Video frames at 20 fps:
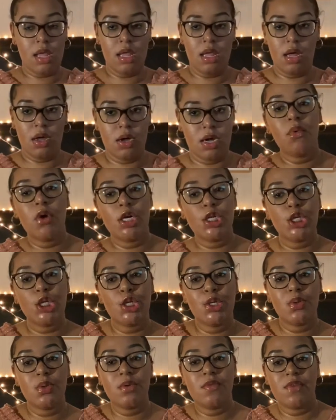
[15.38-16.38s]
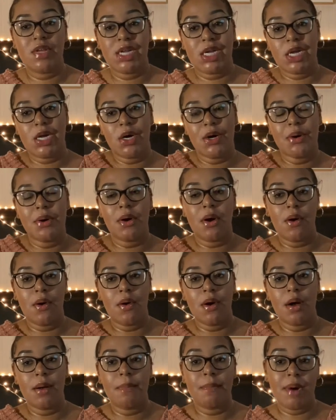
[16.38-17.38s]
I'm going to do a video
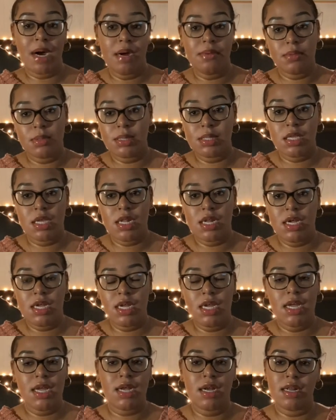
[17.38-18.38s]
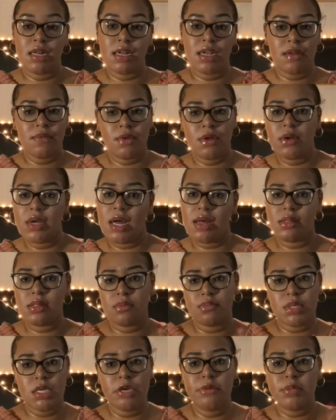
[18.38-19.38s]
on Bible studying and give you guys
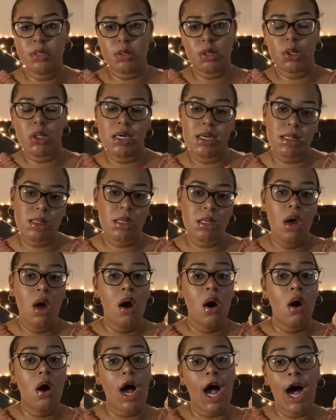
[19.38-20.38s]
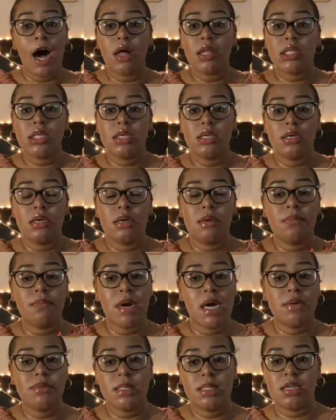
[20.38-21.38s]
some tips and tricks on how to
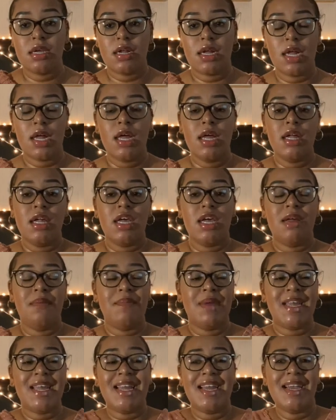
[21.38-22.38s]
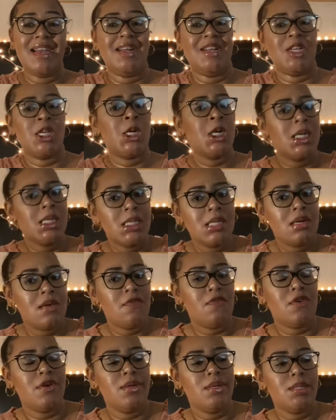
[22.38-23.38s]
Bible study and make it interesting
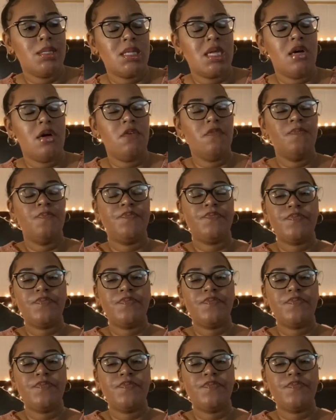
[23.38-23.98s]
for yourself.